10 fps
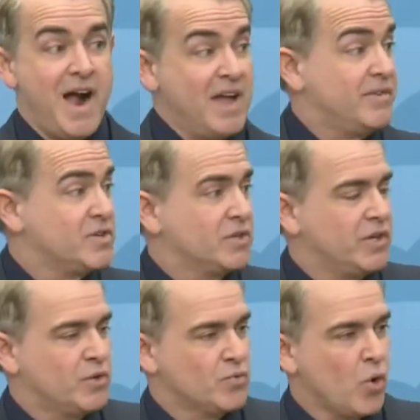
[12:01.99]
I
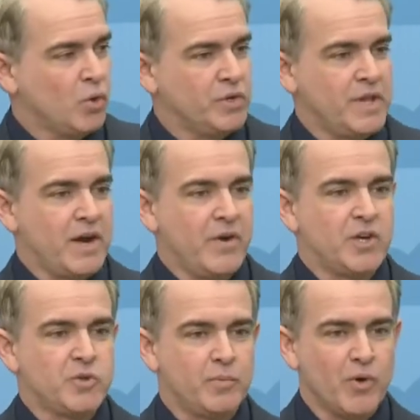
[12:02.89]
eventually enrolled in that
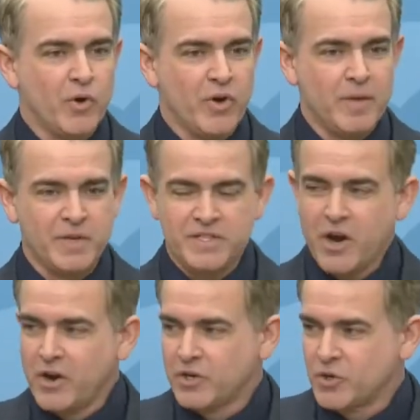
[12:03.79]
graduate program that
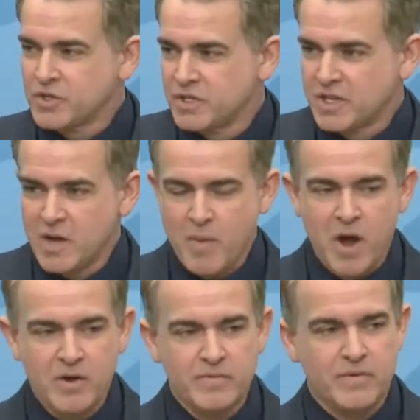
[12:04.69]
Tara and Kristen came
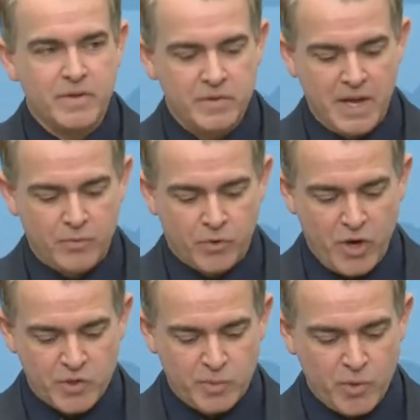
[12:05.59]
out of, that
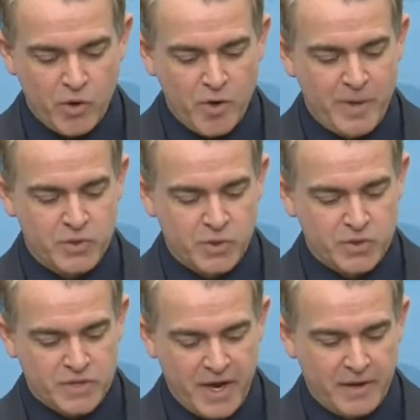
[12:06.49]
graduate program at
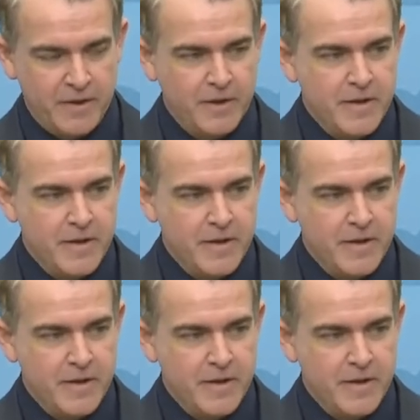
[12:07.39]
Georgia Tech.